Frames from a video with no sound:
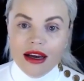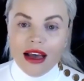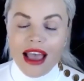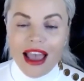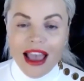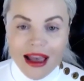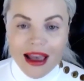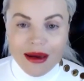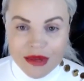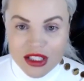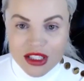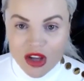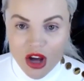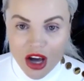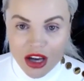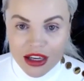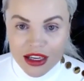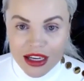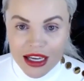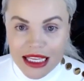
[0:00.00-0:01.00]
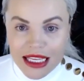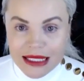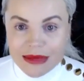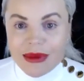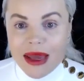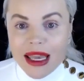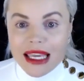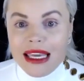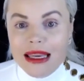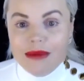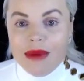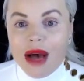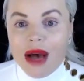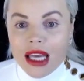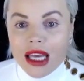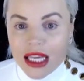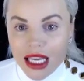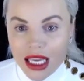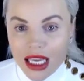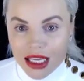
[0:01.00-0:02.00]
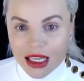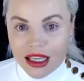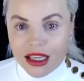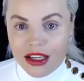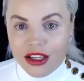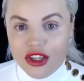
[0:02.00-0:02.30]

Amazon is making money.